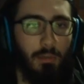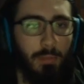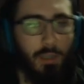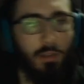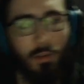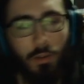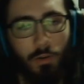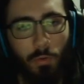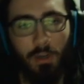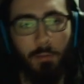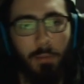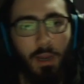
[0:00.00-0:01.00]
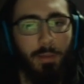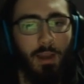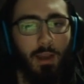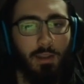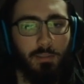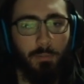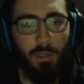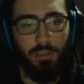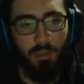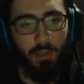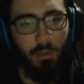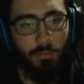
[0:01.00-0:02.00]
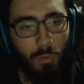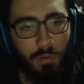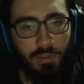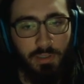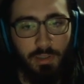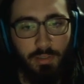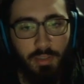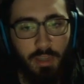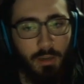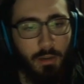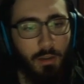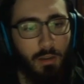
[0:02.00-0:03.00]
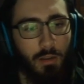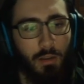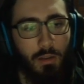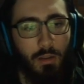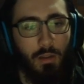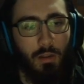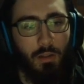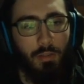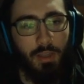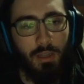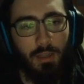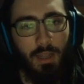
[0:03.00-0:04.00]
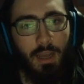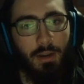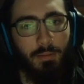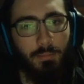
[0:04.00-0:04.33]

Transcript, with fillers: to be a little annoying to bypass. Mudsdale, of course, is a thick, thick lad.